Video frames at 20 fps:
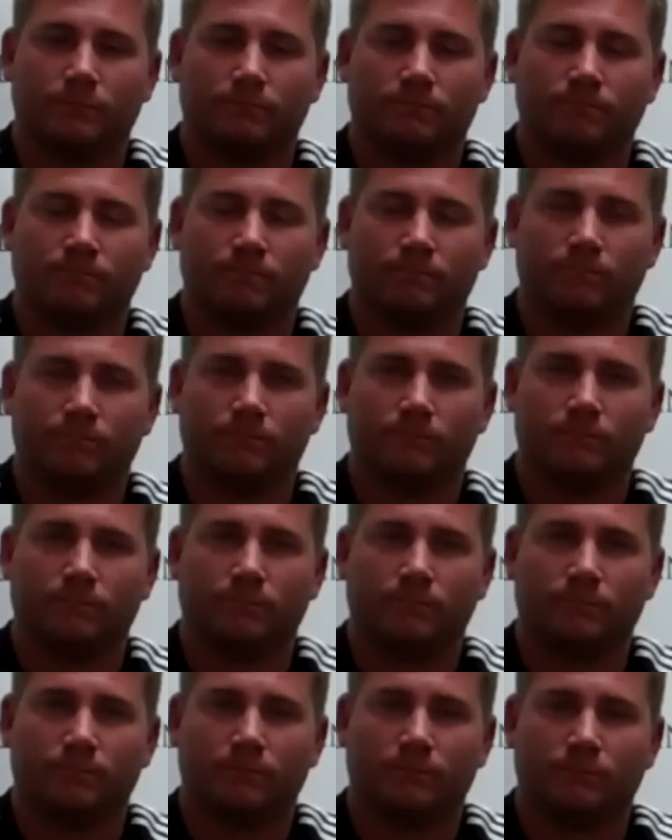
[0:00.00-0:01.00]

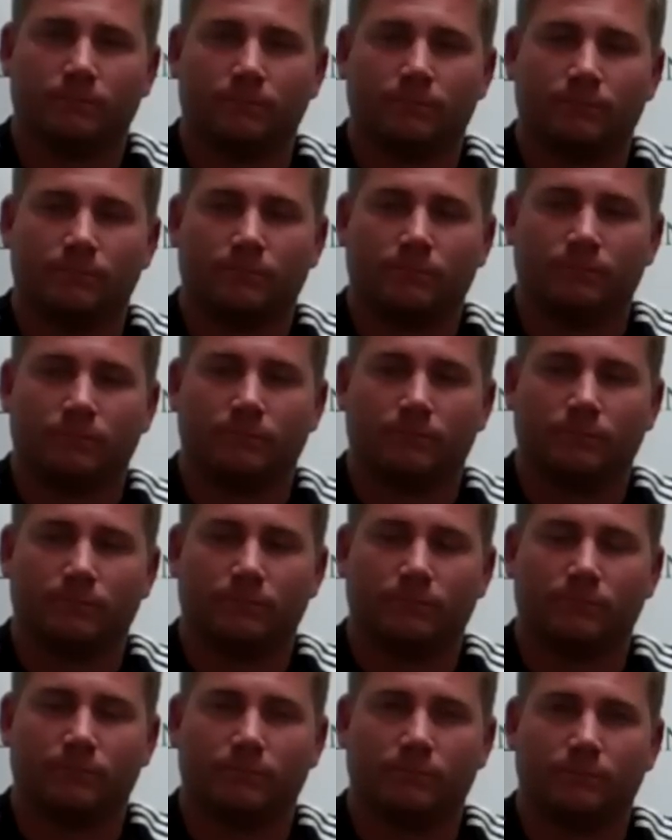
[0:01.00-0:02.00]

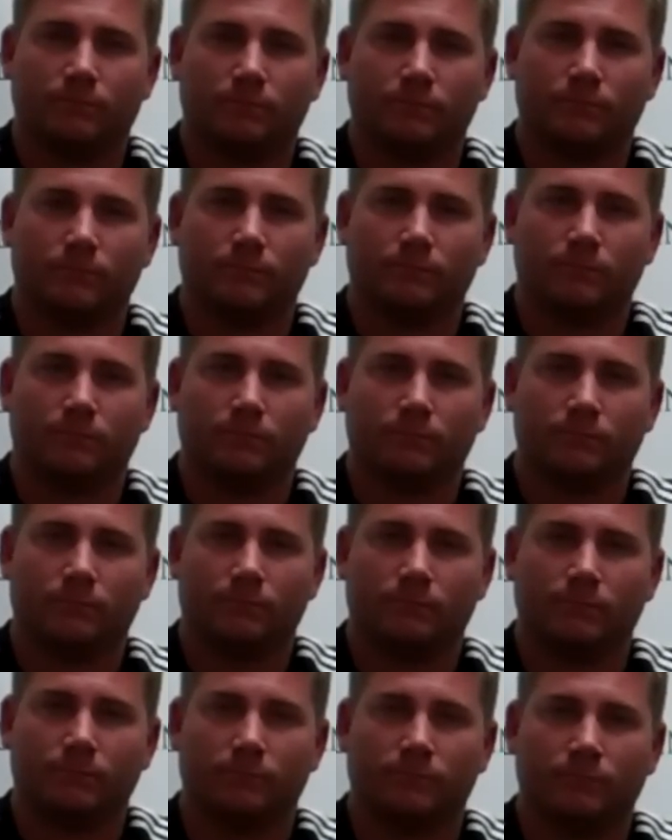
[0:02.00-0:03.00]

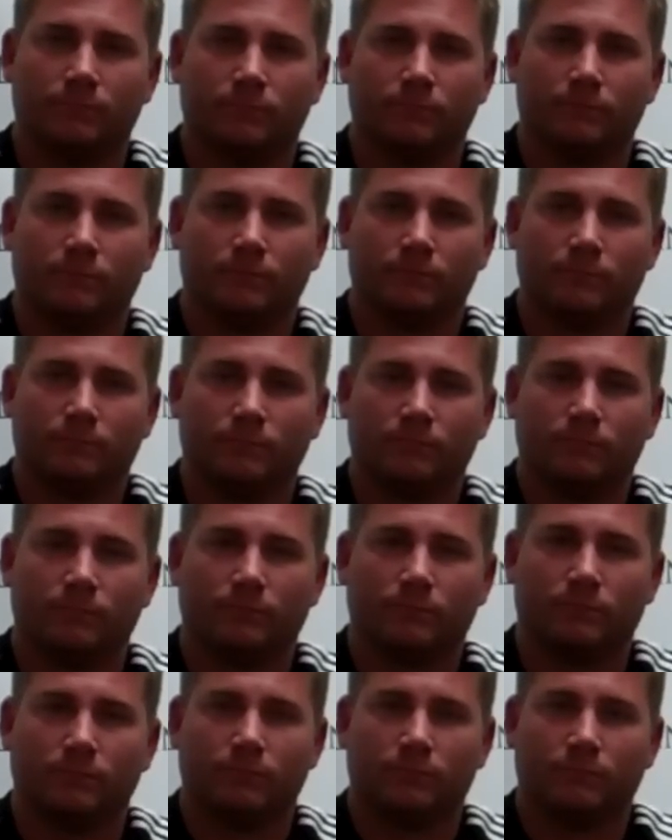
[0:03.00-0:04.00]

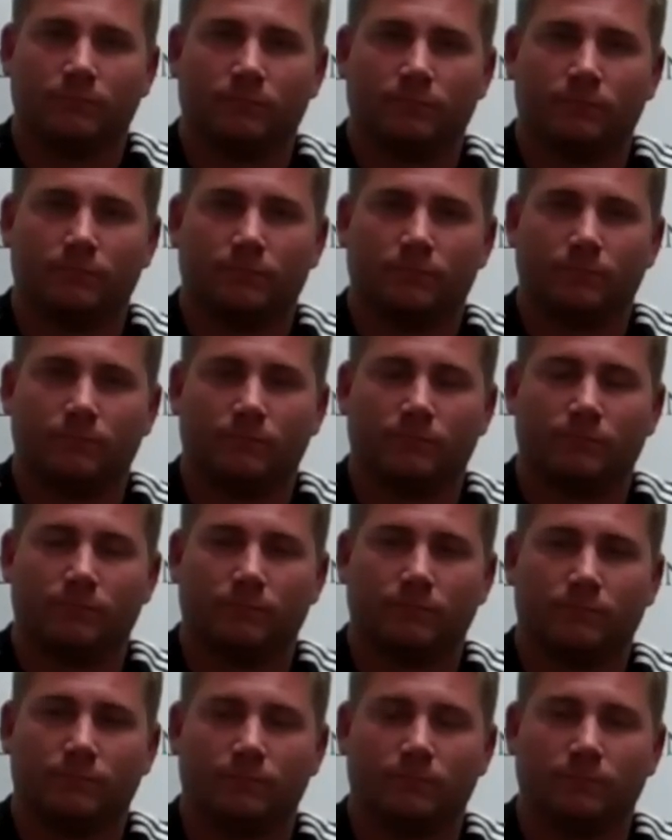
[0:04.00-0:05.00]

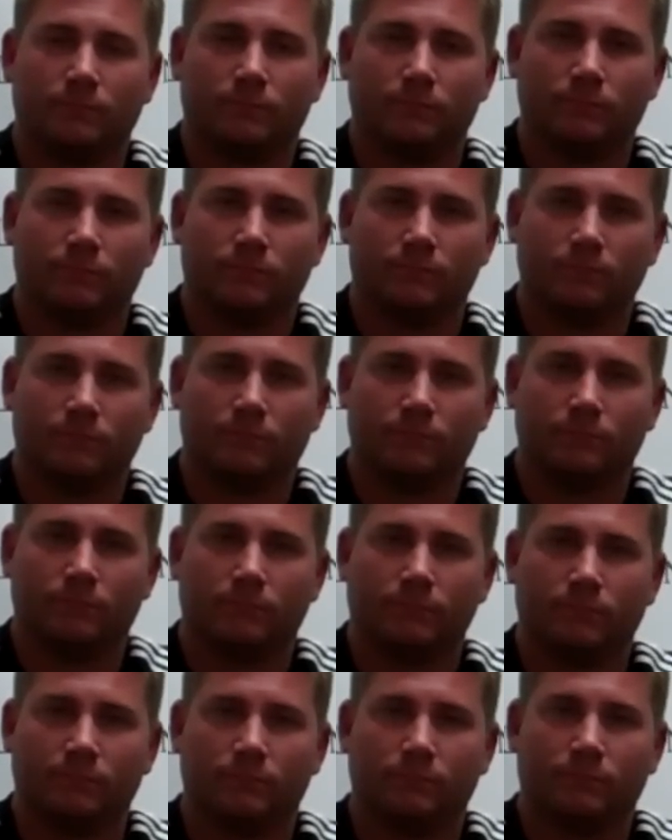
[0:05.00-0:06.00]

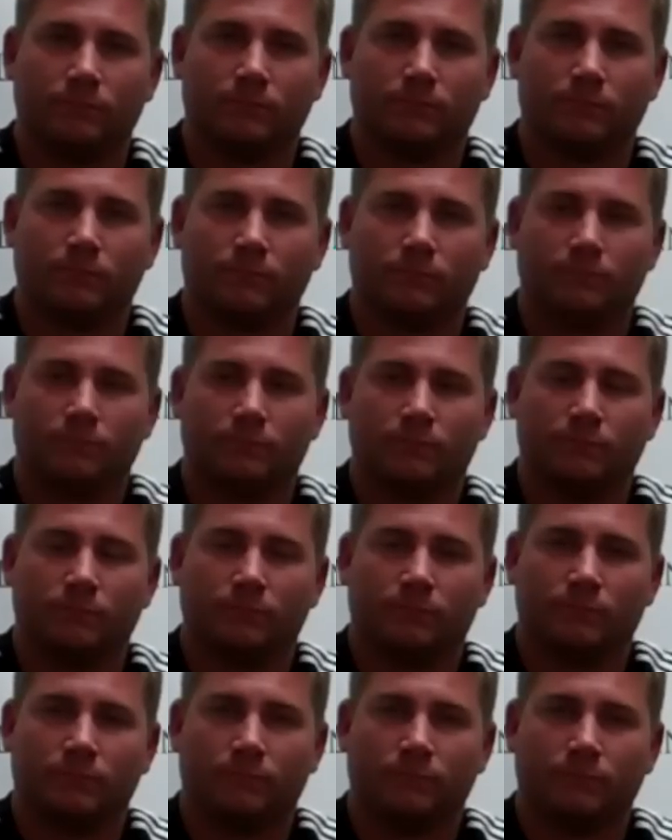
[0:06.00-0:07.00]

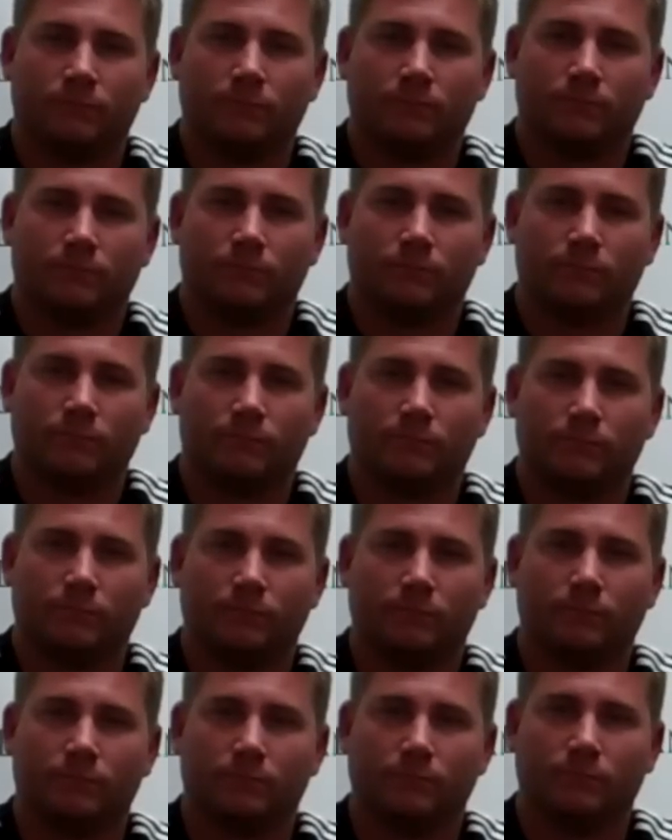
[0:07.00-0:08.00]
[no speech]